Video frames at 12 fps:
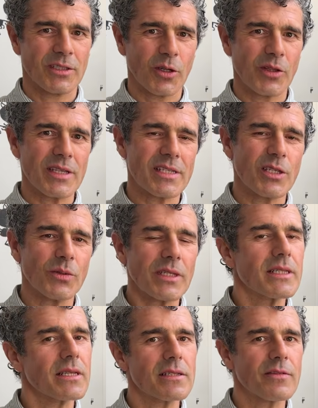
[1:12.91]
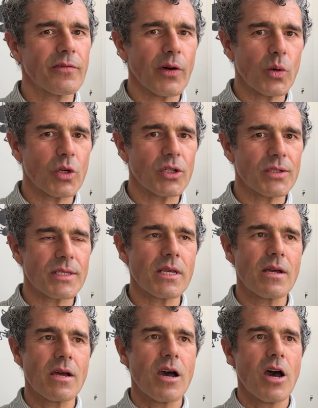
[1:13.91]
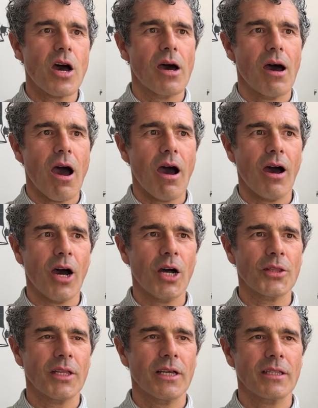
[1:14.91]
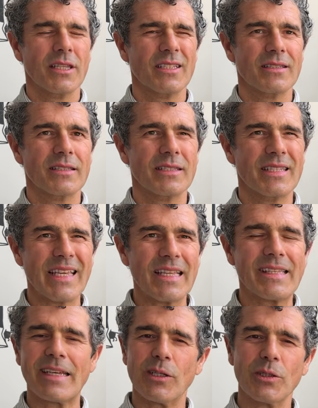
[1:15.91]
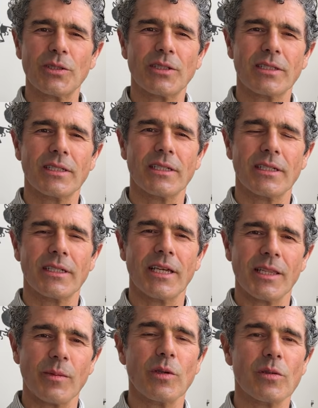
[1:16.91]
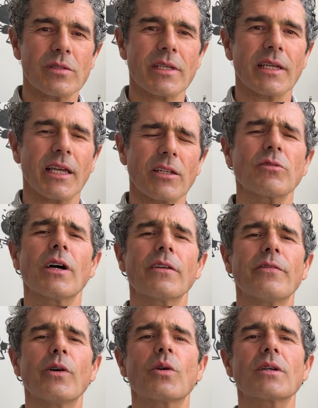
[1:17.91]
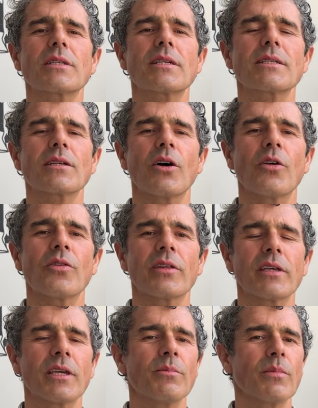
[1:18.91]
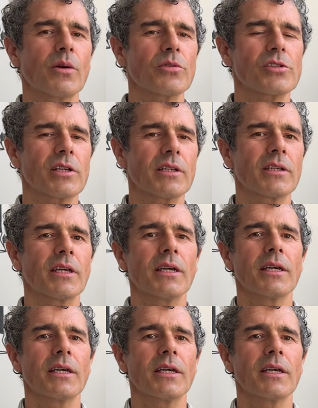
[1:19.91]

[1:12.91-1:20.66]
So this unit doesn't focus on the details in the music, it rather focuses on the emotion